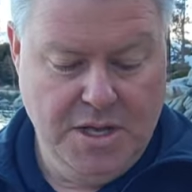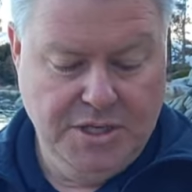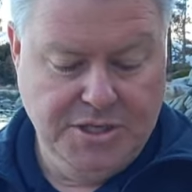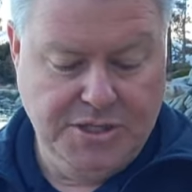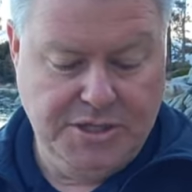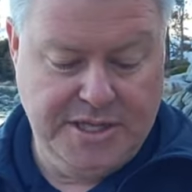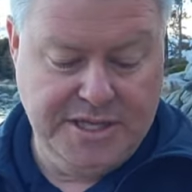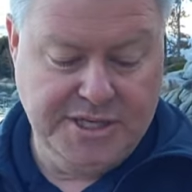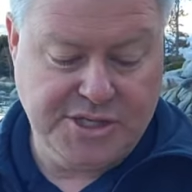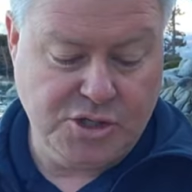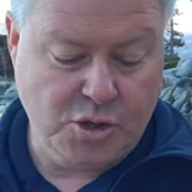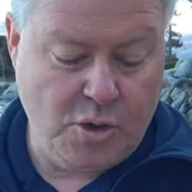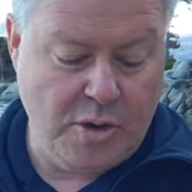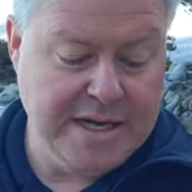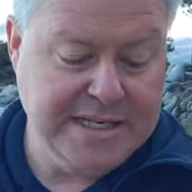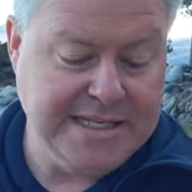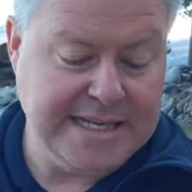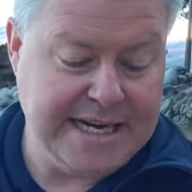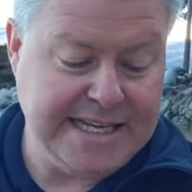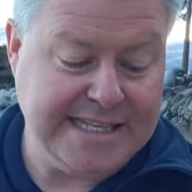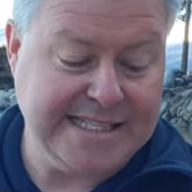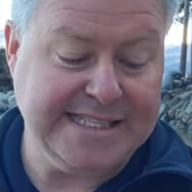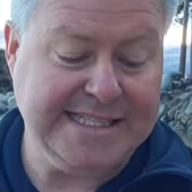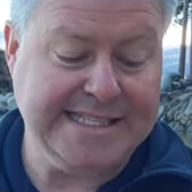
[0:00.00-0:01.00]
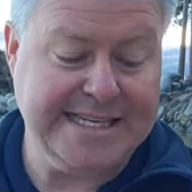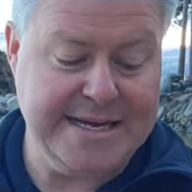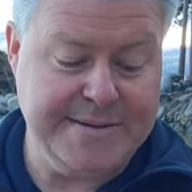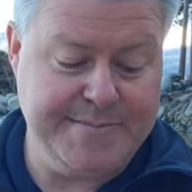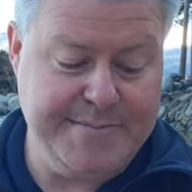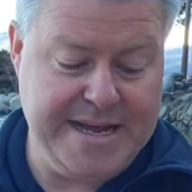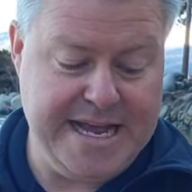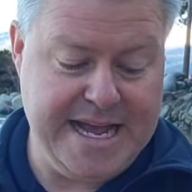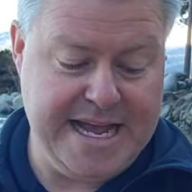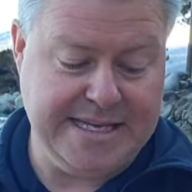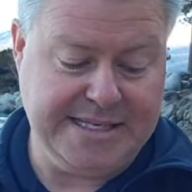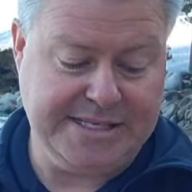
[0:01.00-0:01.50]
So this story is out of
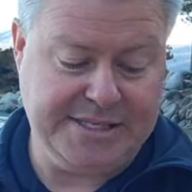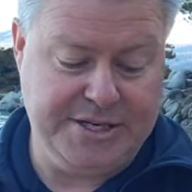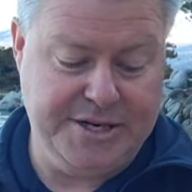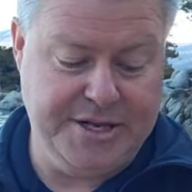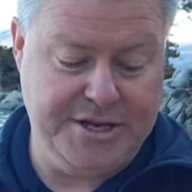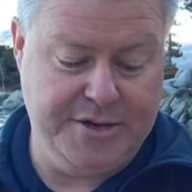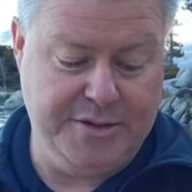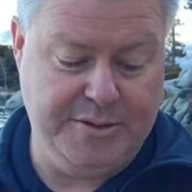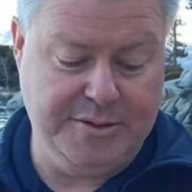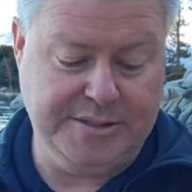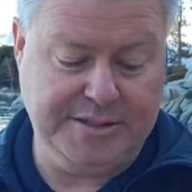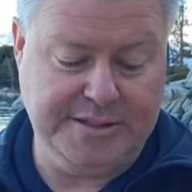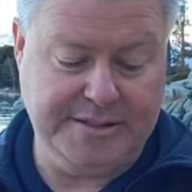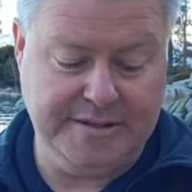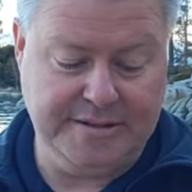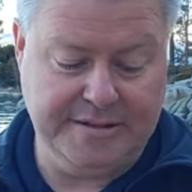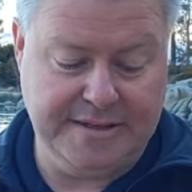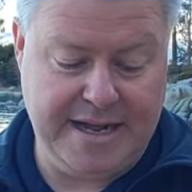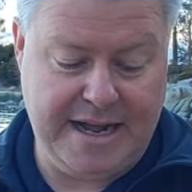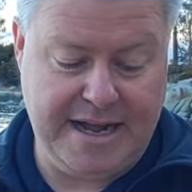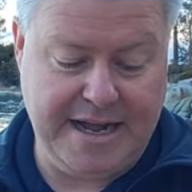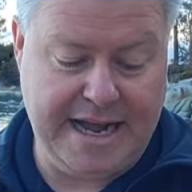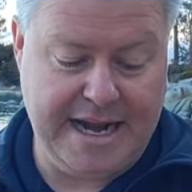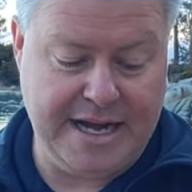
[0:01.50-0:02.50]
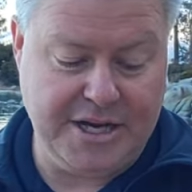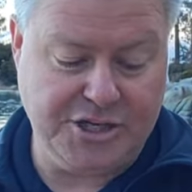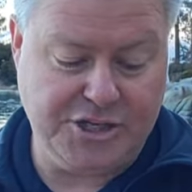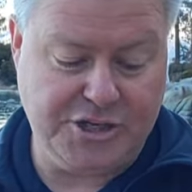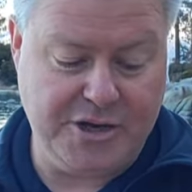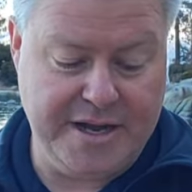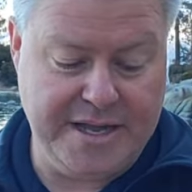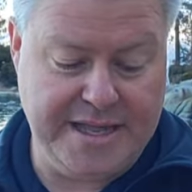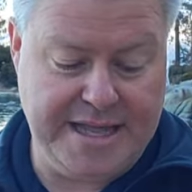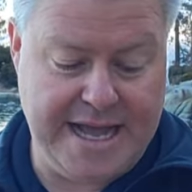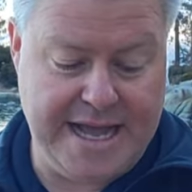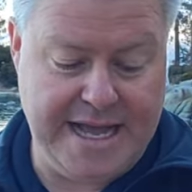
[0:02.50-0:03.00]
CBS News. Now I got to show
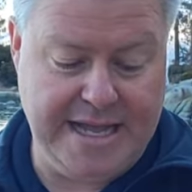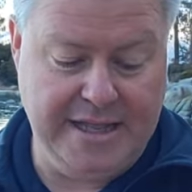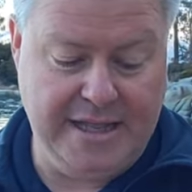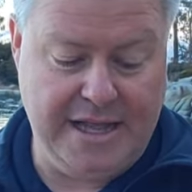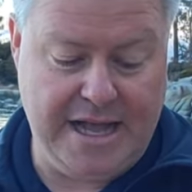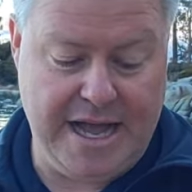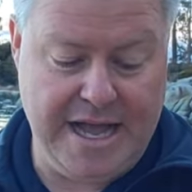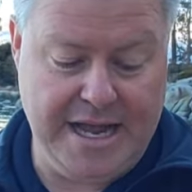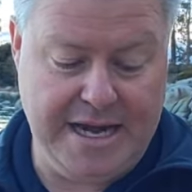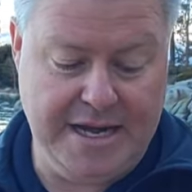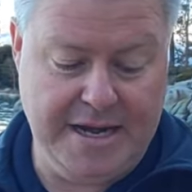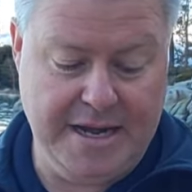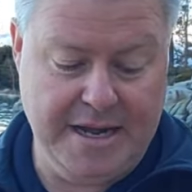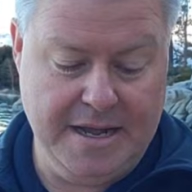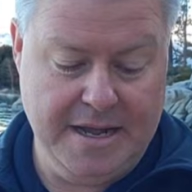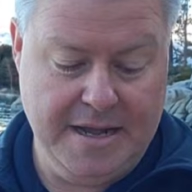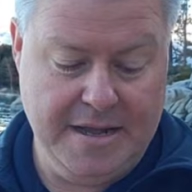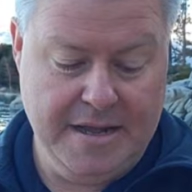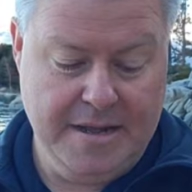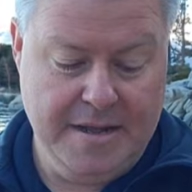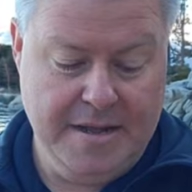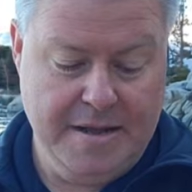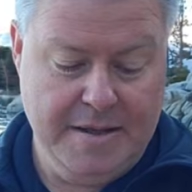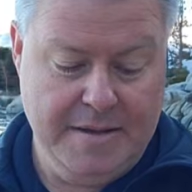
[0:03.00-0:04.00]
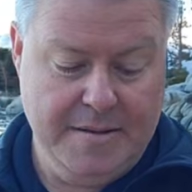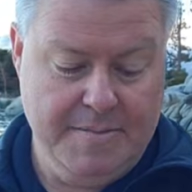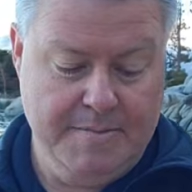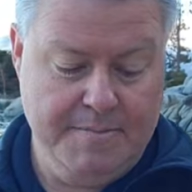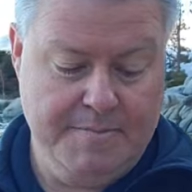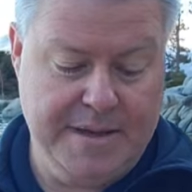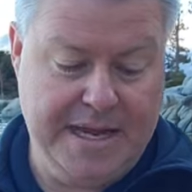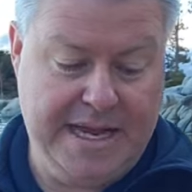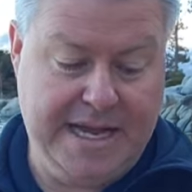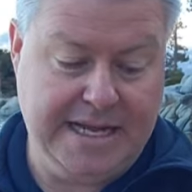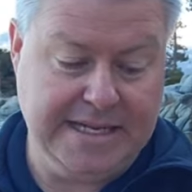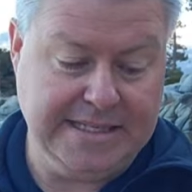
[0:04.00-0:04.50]
you the headline
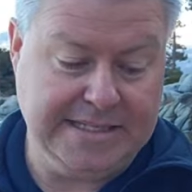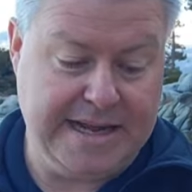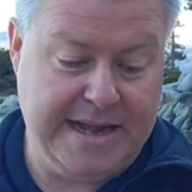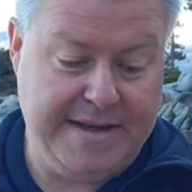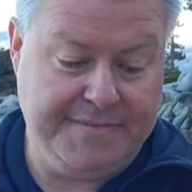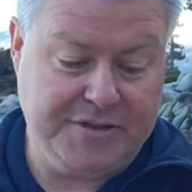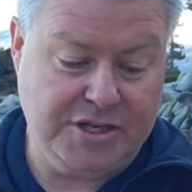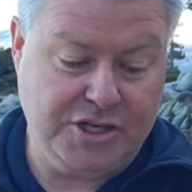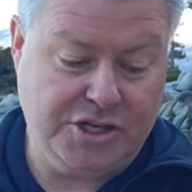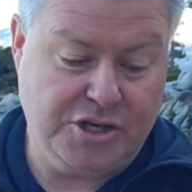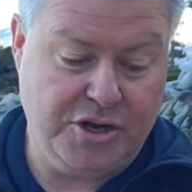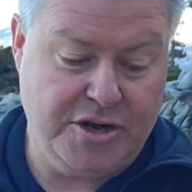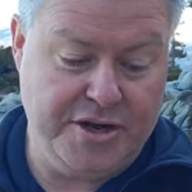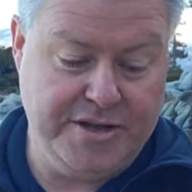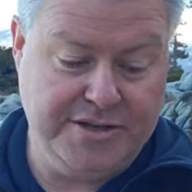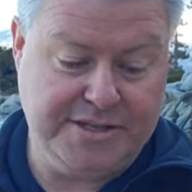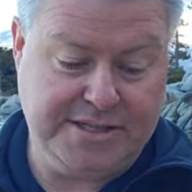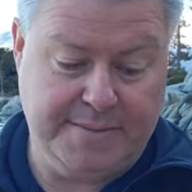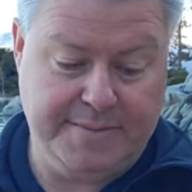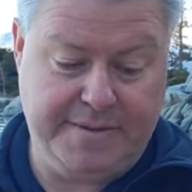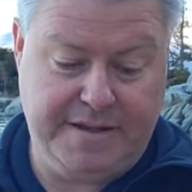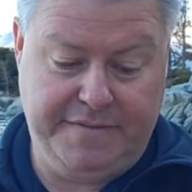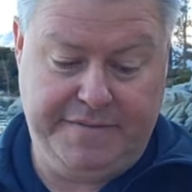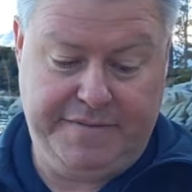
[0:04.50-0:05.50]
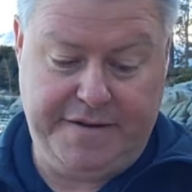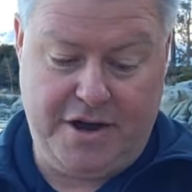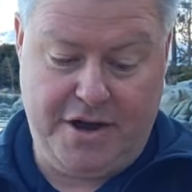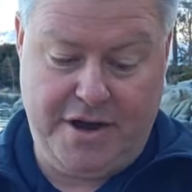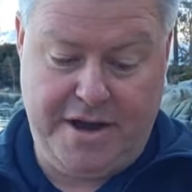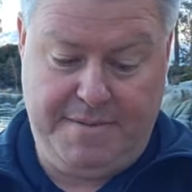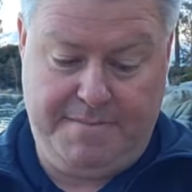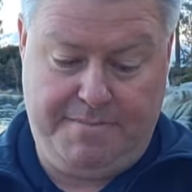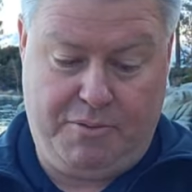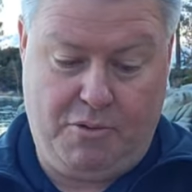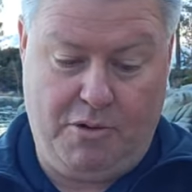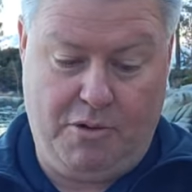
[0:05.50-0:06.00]
because I have to show you something very
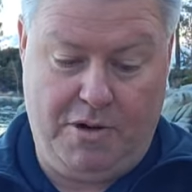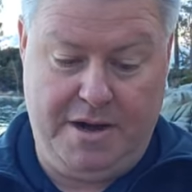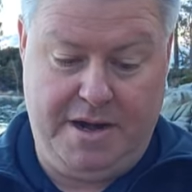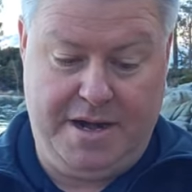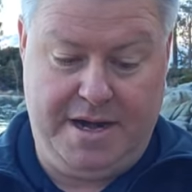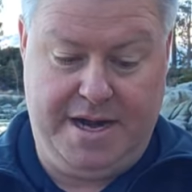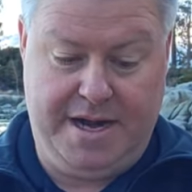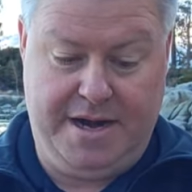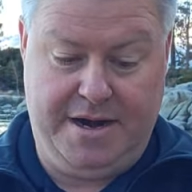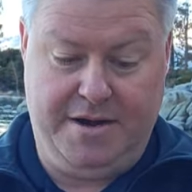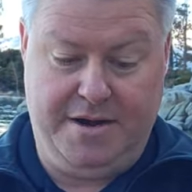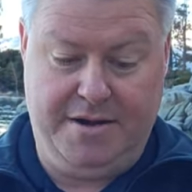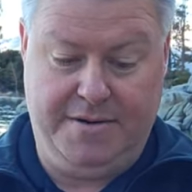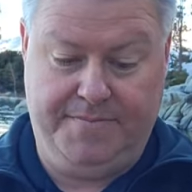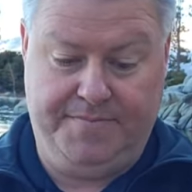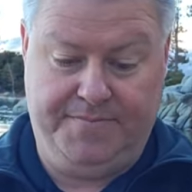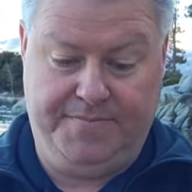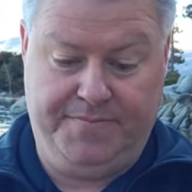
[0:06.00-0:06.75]
important here.